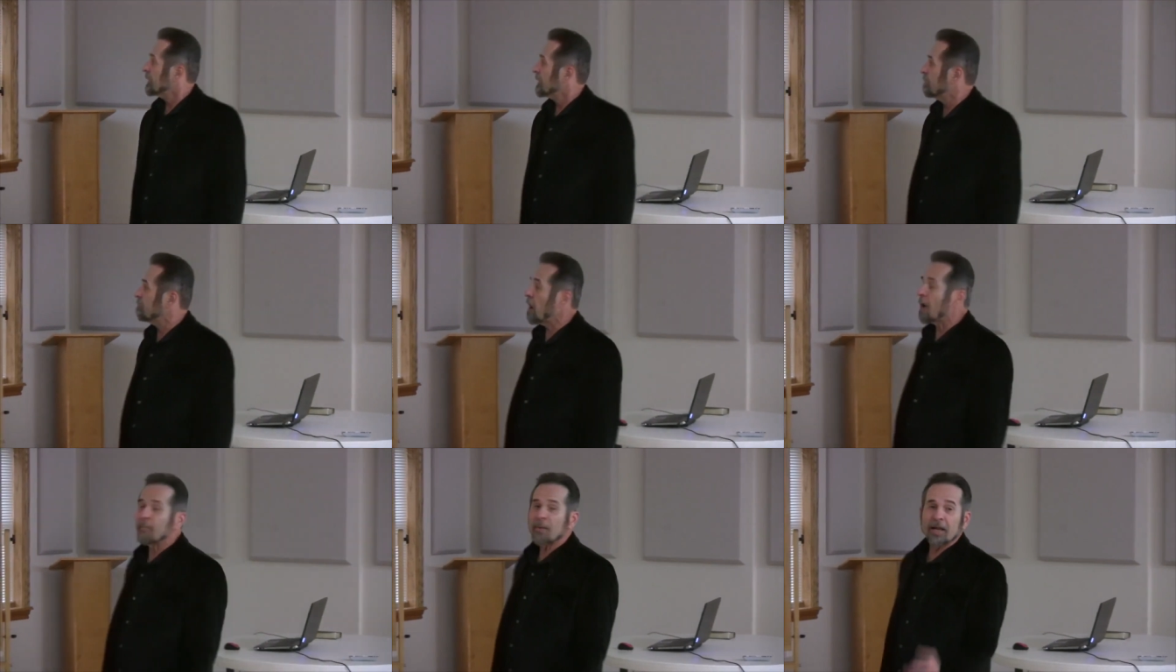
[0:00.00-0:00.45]

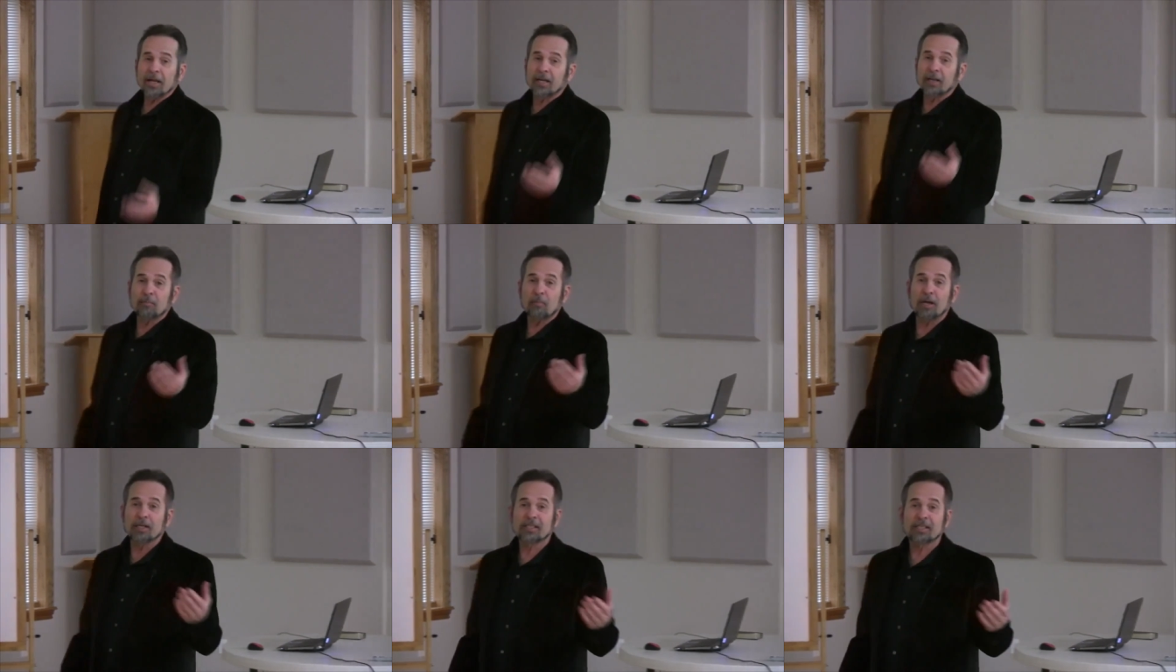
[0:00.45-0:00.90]
Am I
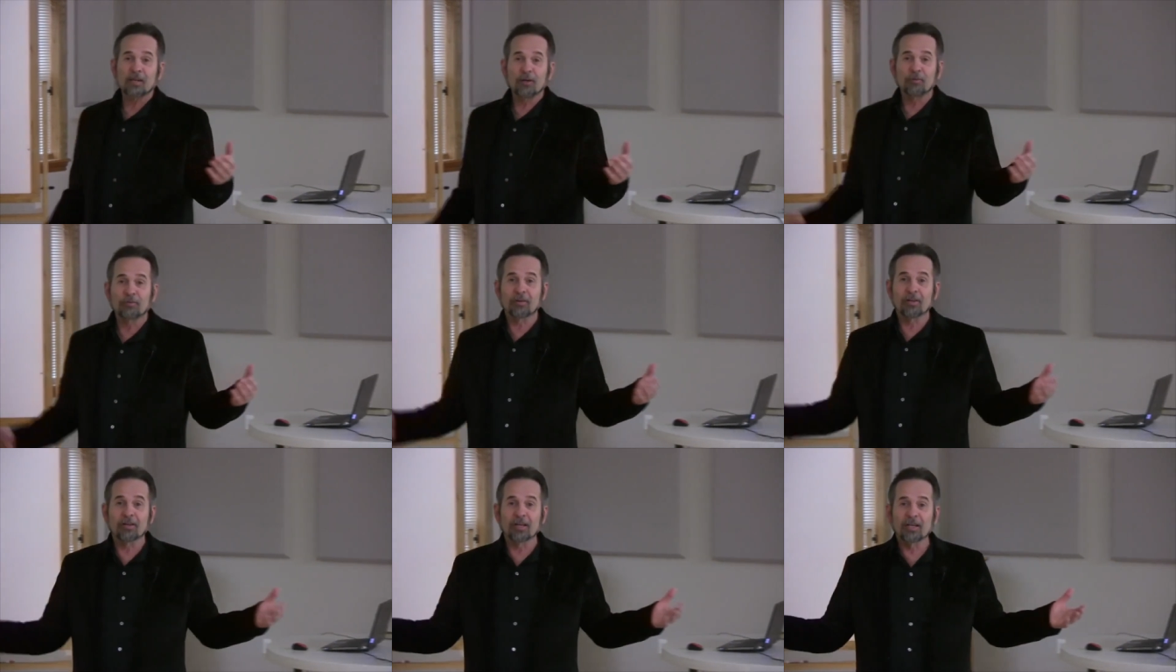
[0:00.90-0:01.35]
making
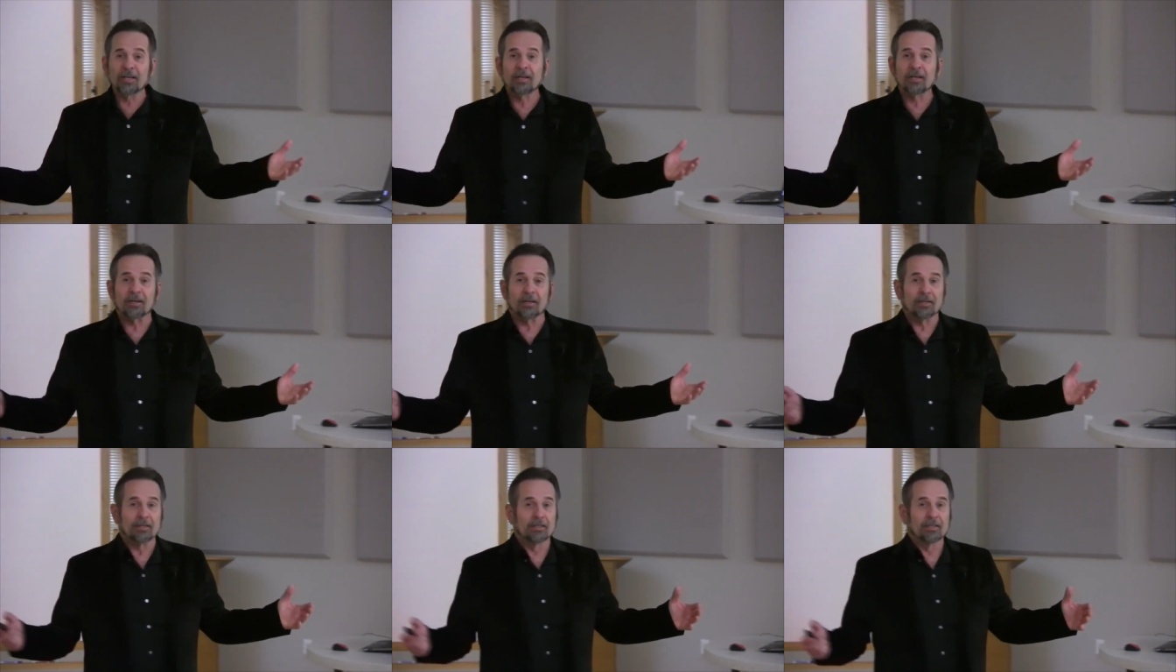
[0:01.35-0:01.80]
myself
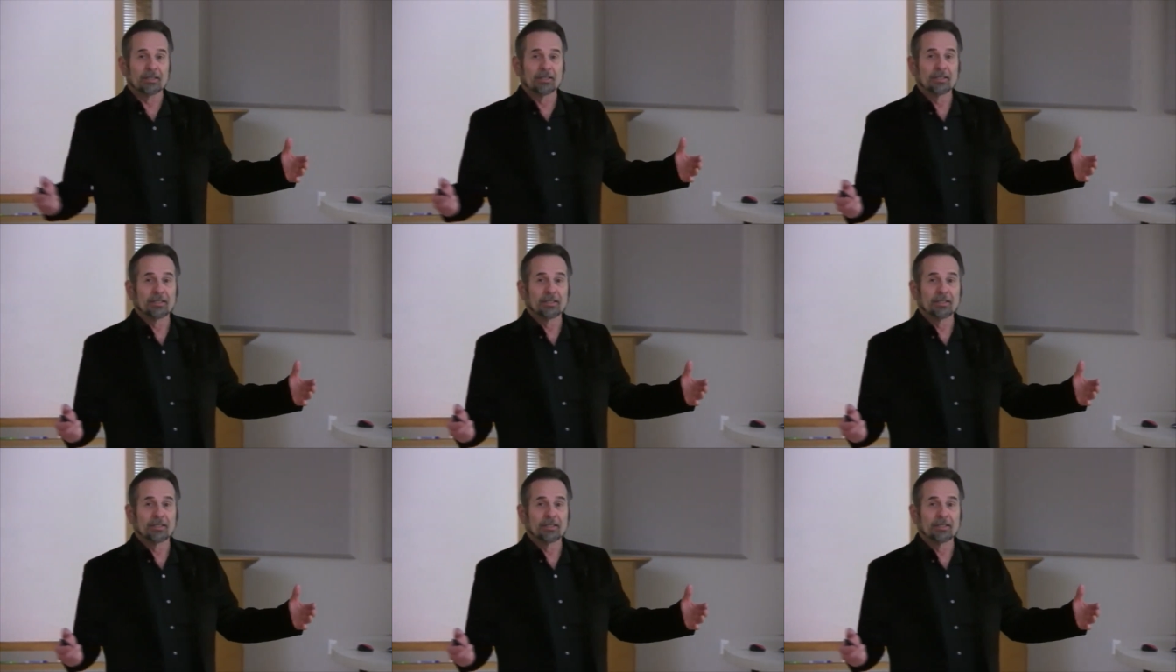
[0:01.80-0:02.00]
clear?